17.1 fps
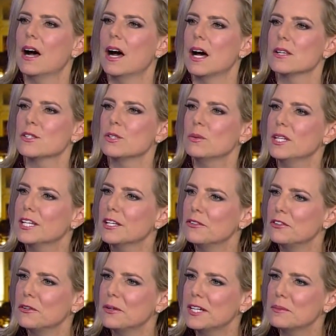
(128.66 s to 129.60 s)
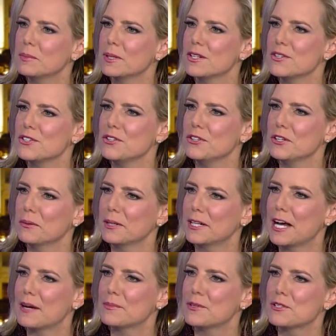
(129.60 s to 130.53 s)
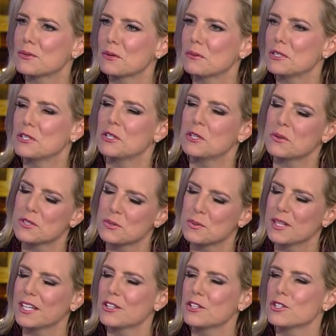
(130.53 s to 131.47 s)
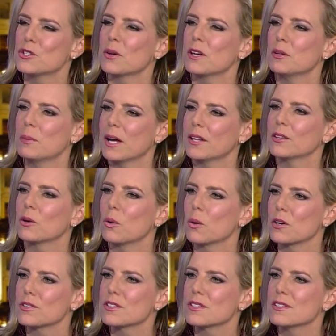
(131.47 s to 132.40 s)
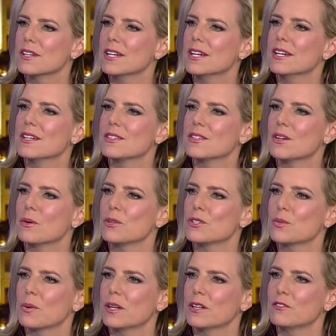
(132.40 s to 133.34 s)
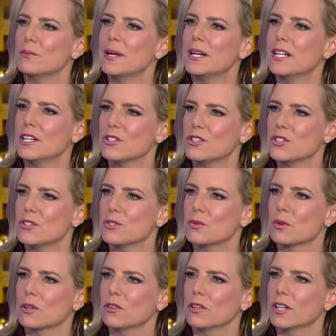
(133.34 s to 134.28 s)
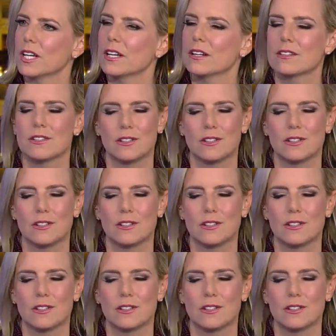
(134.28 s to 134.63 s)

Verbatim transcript: Uh, so we can do it, but as you know, what happens when we do is we get enjoined by the courts. So it's one of many issues we're looking